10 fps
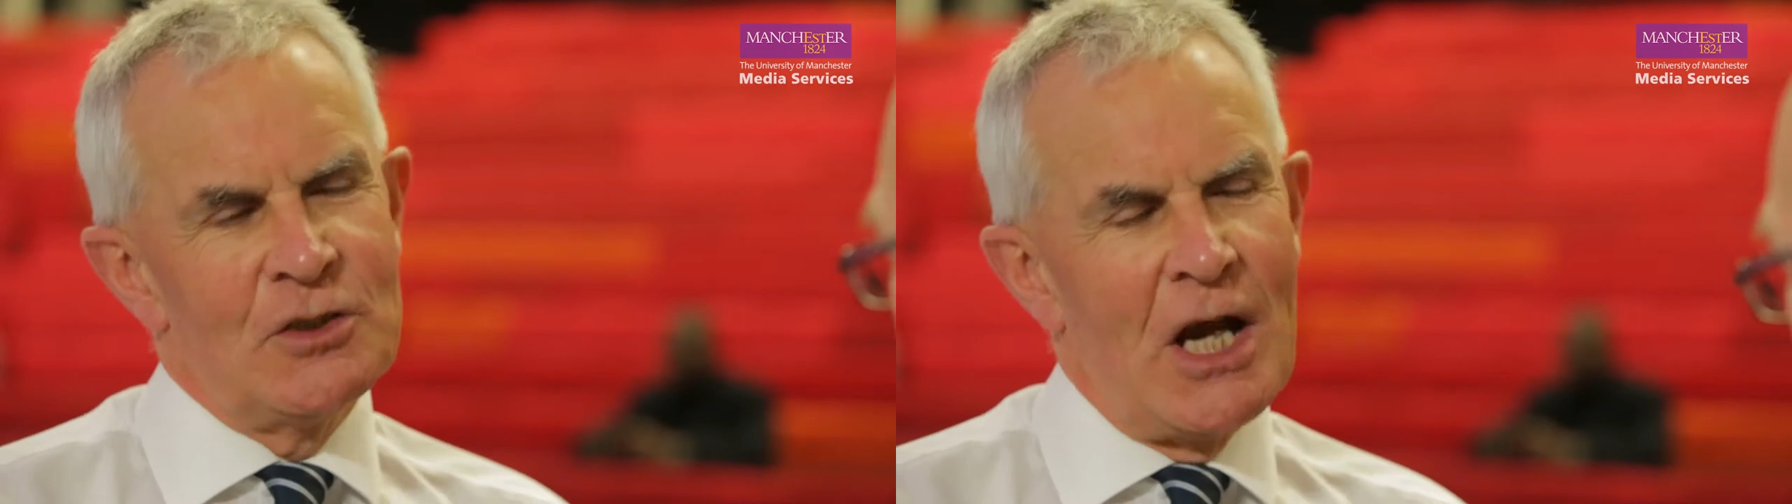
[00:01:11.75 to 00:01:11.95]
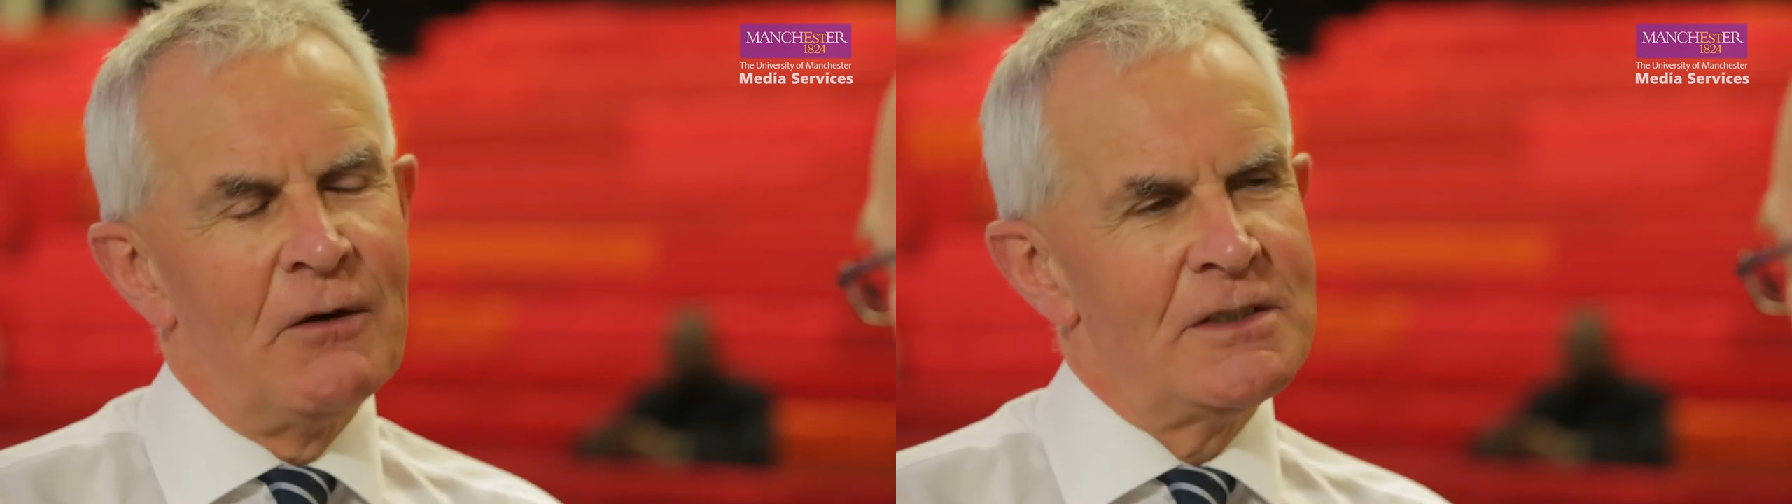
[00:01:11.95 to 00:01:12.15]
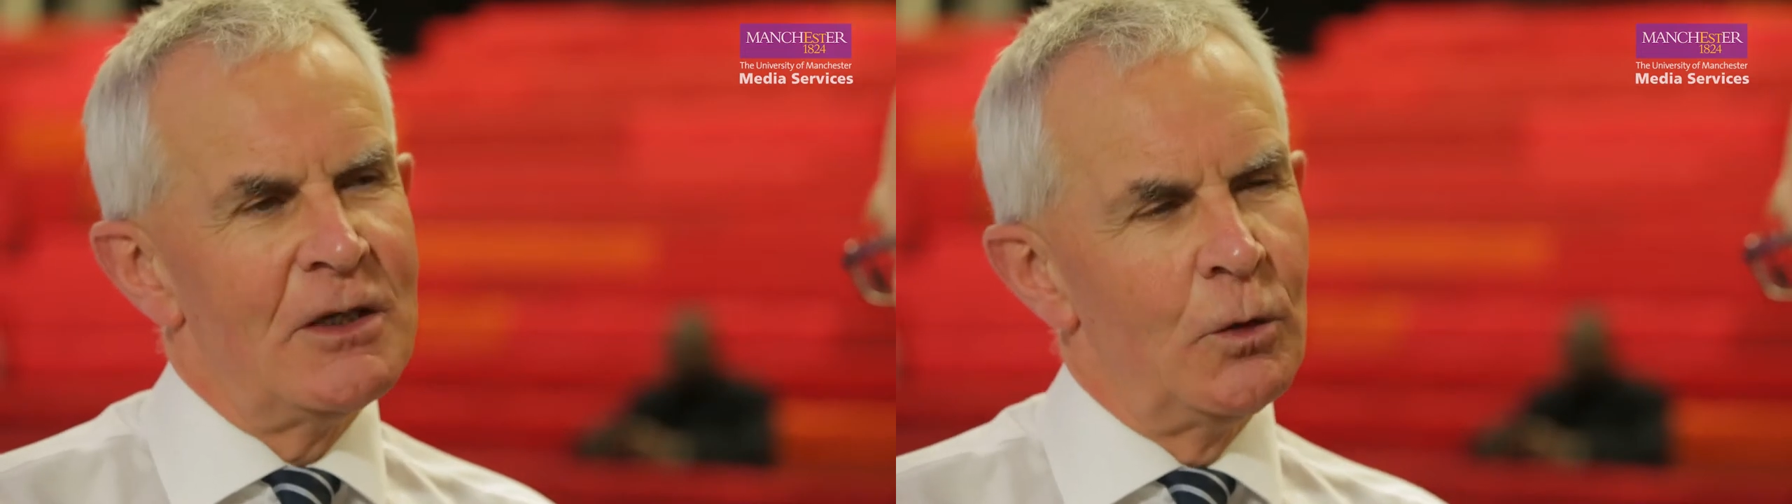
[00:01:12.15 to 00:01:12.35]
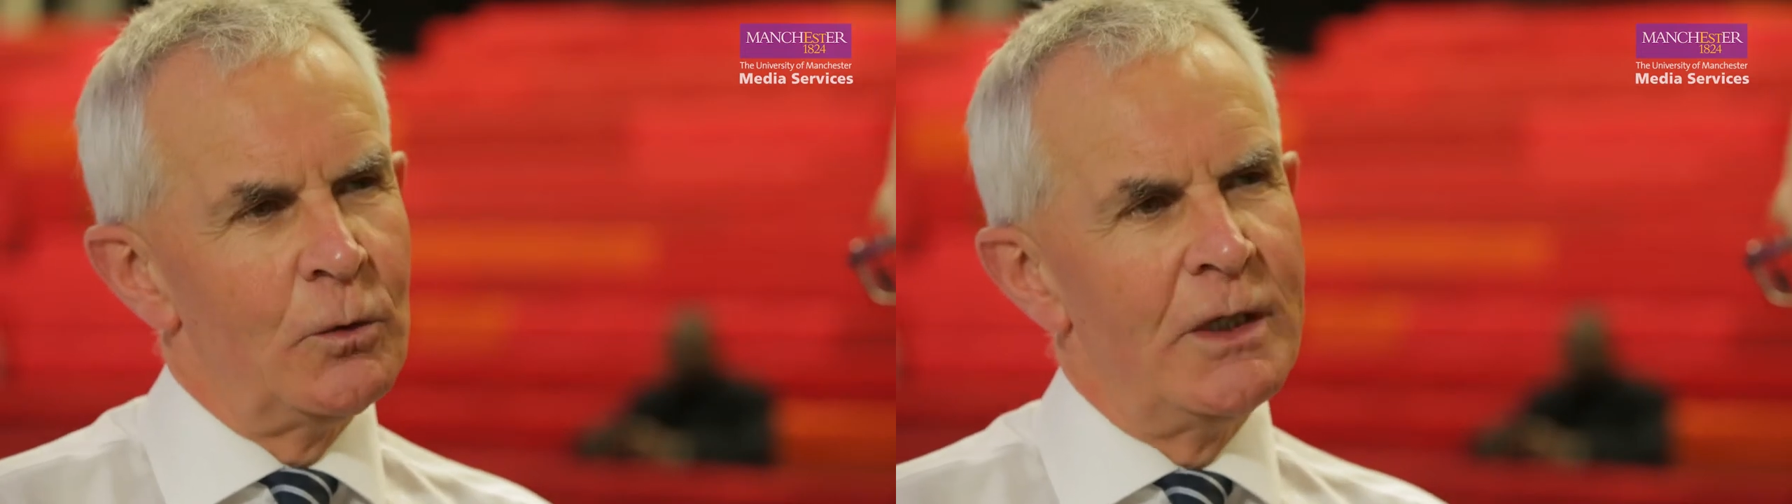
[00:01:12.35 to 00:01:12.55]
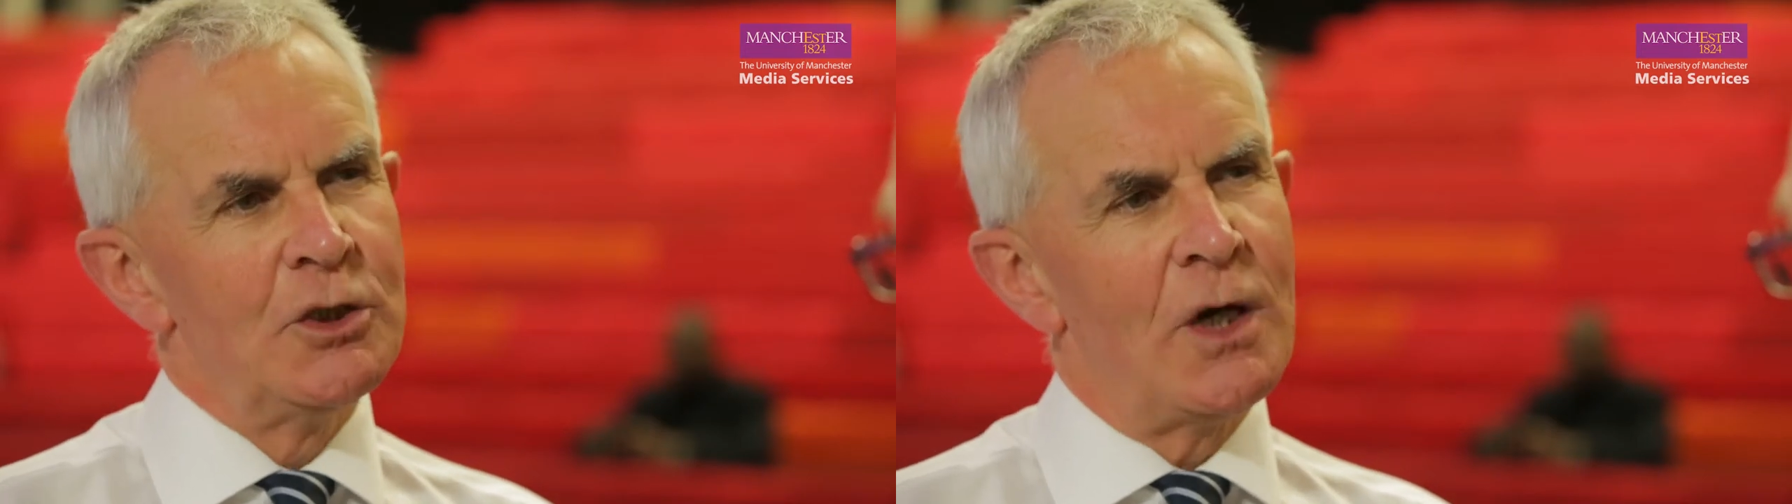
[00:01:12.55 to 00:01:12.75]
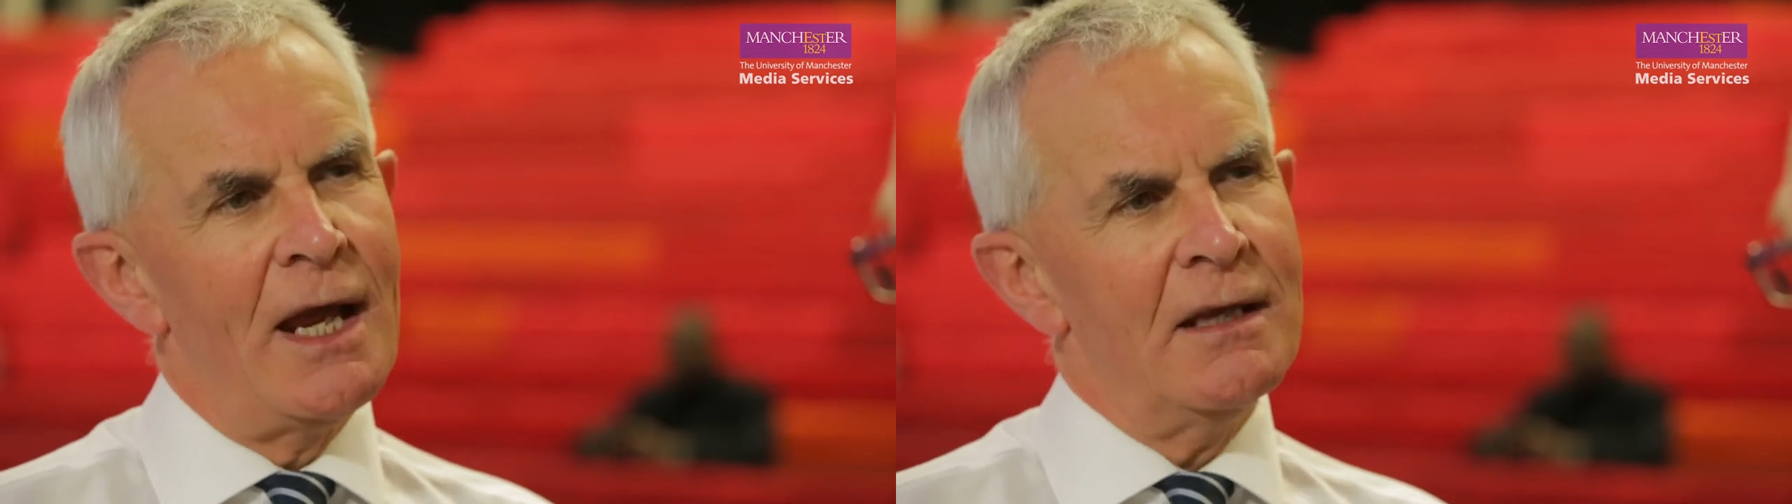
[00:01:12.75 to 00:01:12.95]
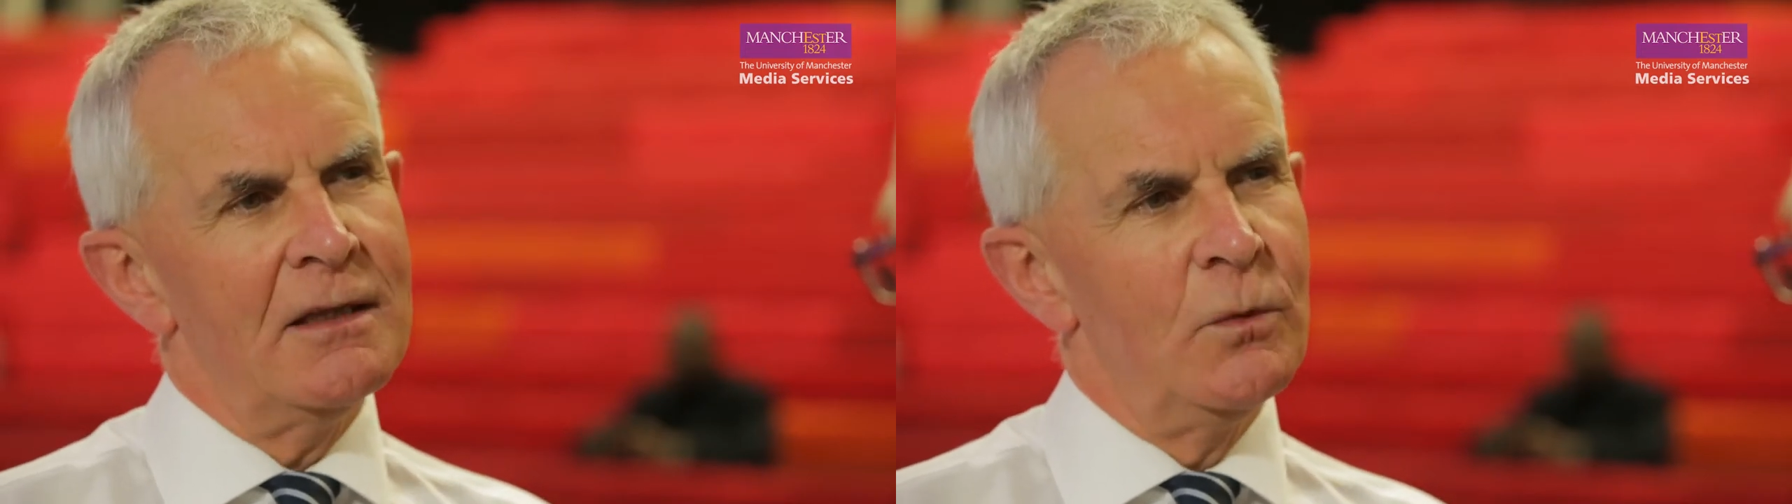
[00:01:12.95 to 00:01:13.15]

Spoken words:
charity called Retrack